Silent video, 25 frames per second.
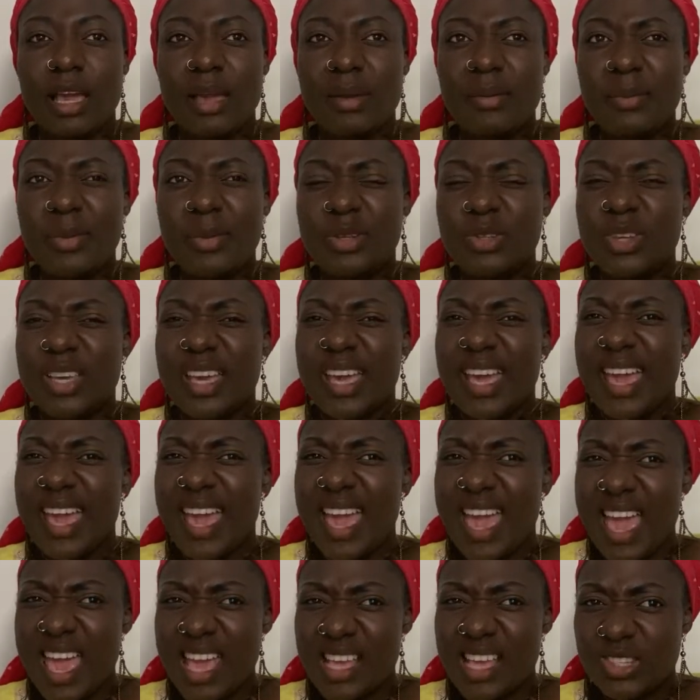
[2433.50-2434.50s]
between
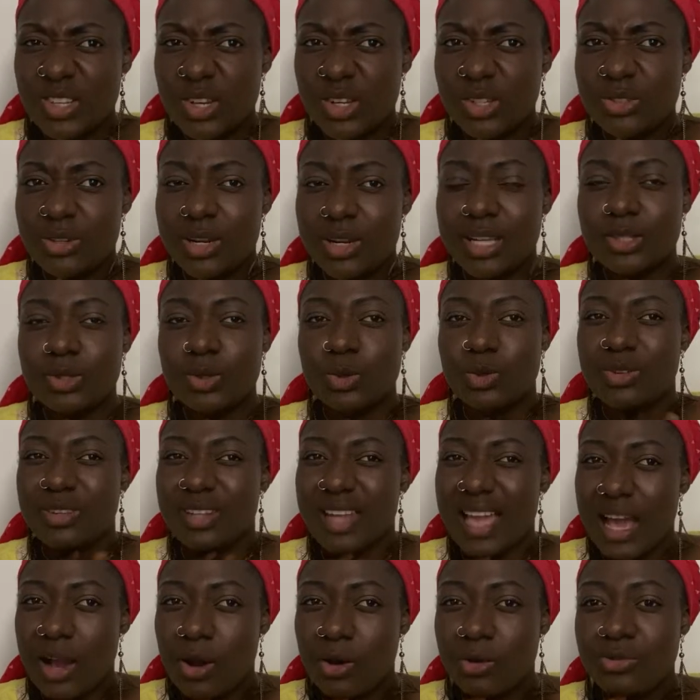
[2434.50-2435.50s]
800 to
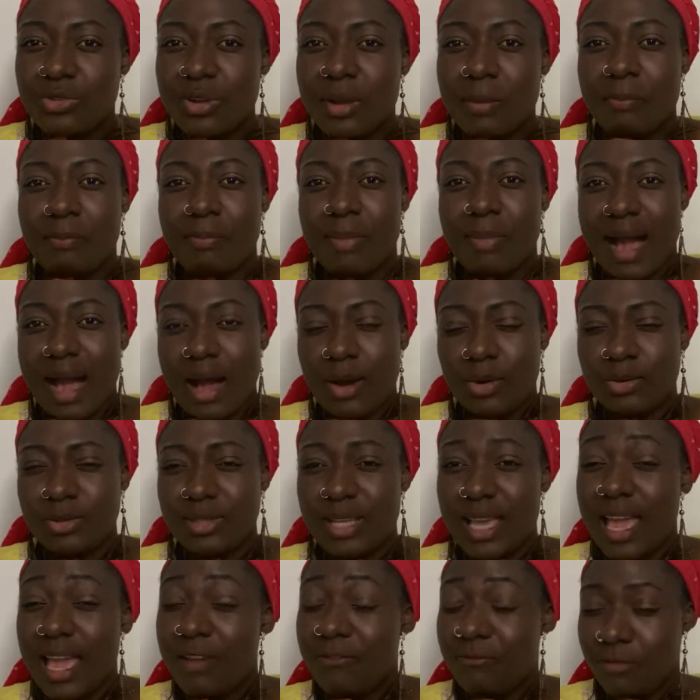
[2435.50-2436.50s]
900 pounds
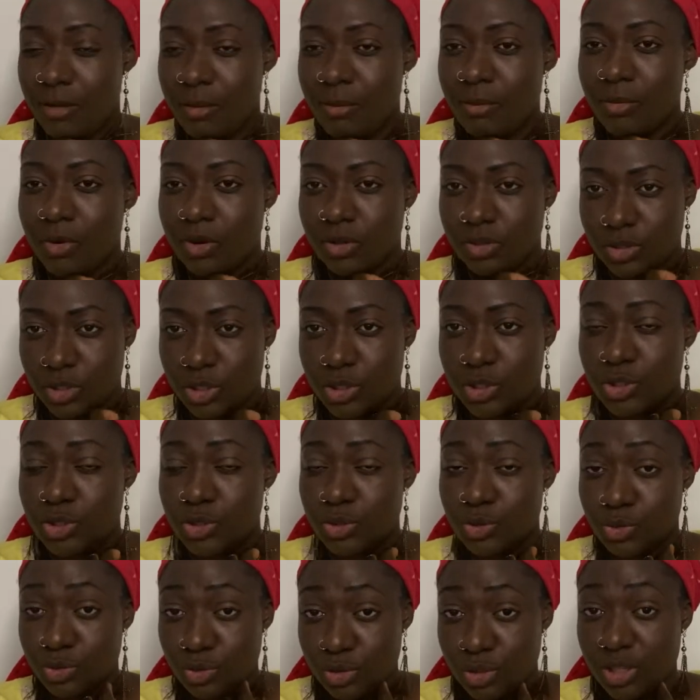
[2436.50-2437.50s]
every month
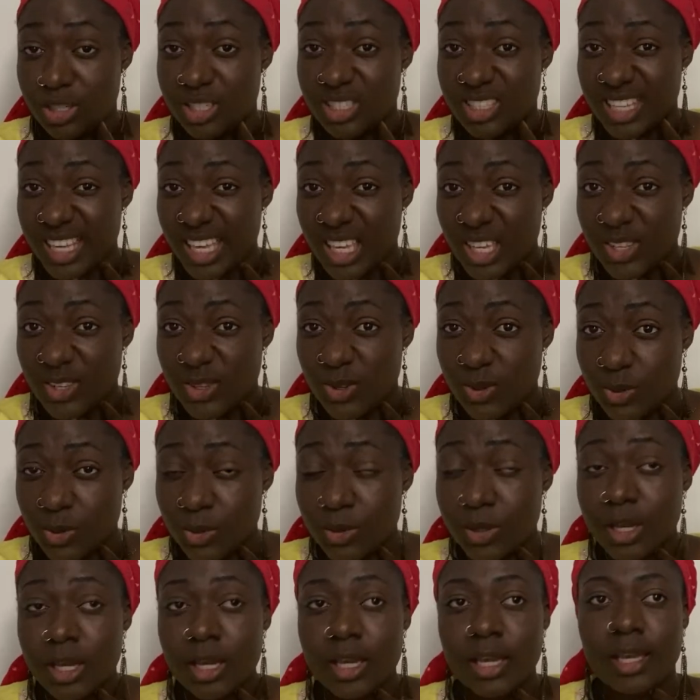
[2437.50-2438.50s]
should sustain you.